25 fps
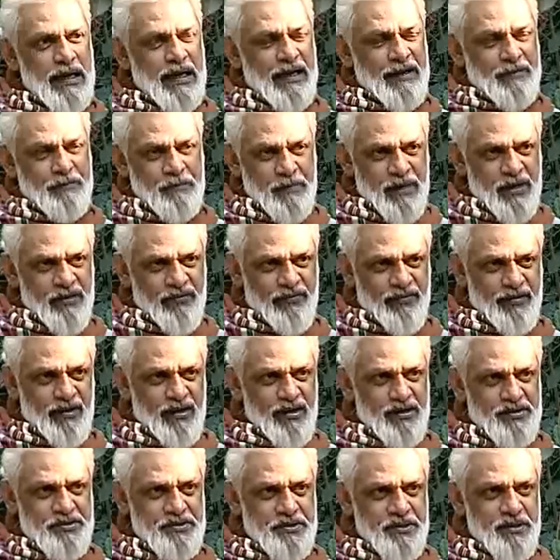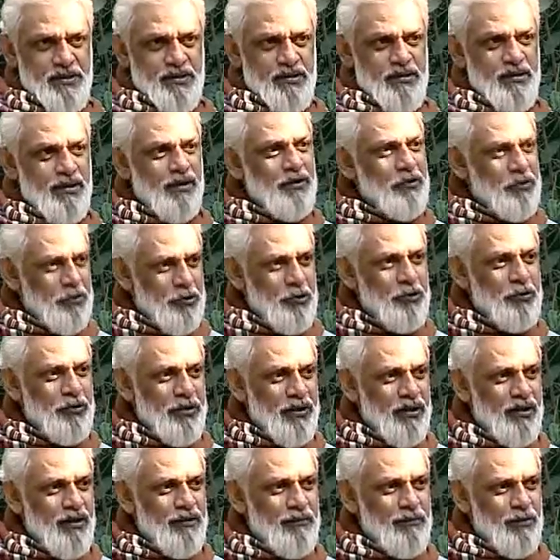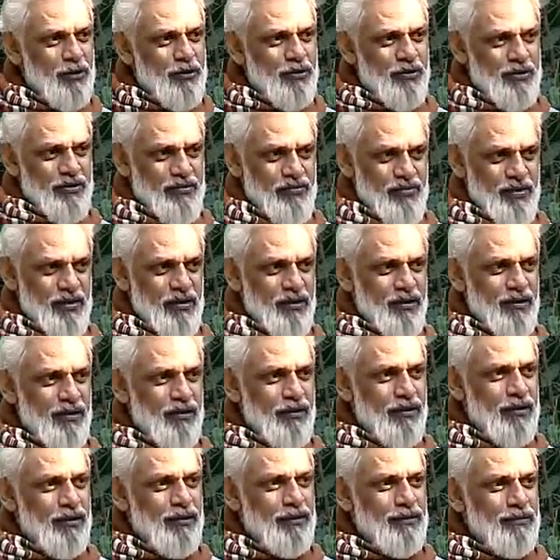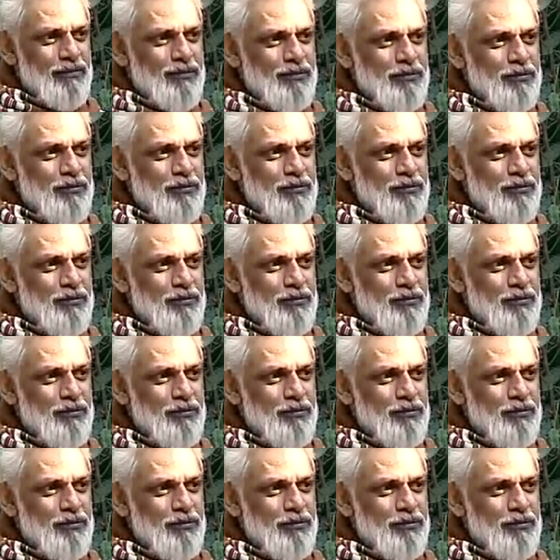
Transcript: administration, uh, you know, Indian bureaucracy, uh,